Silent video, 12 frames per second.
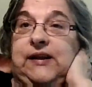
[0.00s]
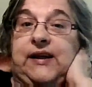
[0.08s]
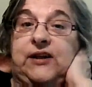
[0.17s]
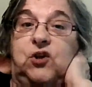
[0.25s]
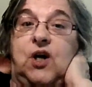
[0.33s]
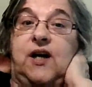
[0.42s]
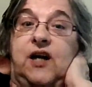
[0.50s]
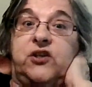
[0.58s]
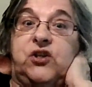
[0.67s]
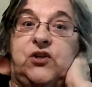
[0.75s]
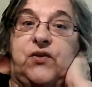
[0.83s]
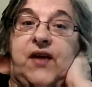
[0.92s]
I try not
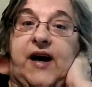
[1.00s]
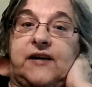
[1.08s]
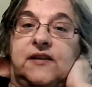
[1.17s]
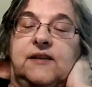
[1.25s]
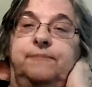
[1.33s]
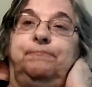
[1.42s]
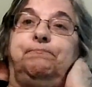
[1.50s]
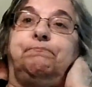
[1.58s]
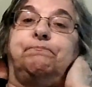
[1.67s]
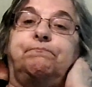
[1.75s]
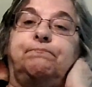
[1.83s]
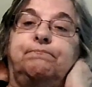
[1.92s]
to do that.
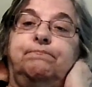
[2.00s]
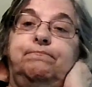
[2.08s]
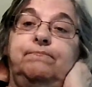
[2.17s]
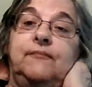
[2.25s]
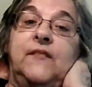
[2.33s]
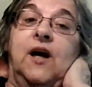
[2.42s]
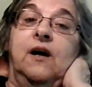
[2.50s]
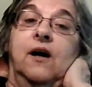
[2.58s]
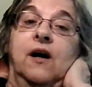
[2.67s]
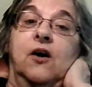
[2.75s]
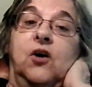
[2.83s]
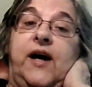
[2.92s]

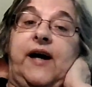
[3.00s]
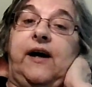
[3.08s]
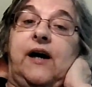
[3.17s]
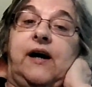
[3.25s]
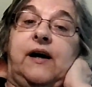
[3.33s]
Okay,